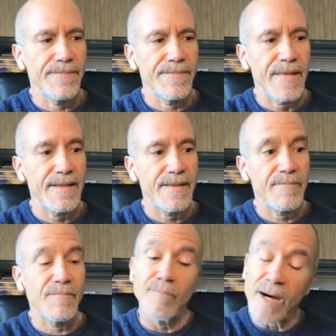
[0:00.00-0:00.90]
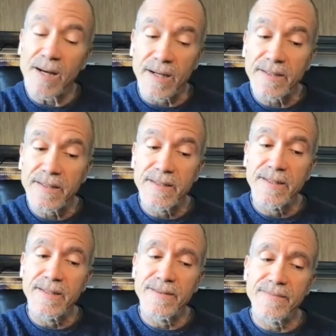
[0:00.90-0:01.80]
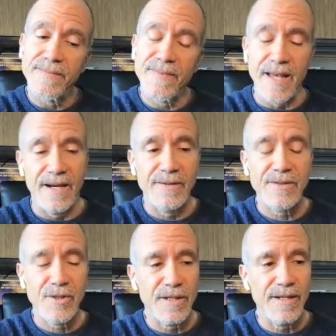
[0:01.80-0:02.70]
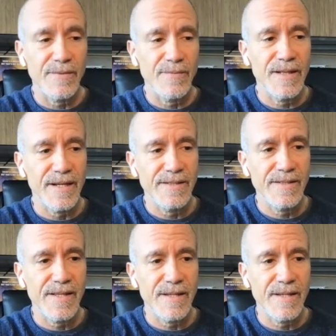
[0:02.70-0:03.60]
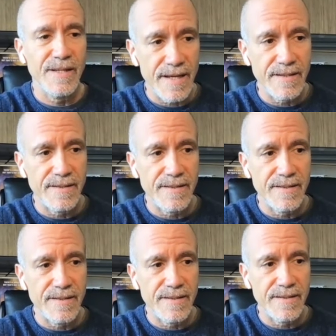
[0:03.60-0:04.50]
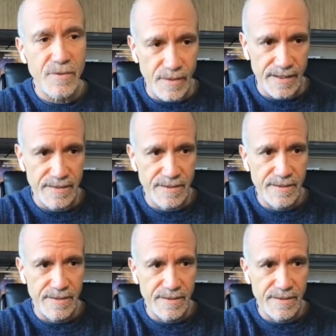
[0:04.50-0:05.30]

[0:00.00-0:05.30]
that, but now actually I realized that Pat did direct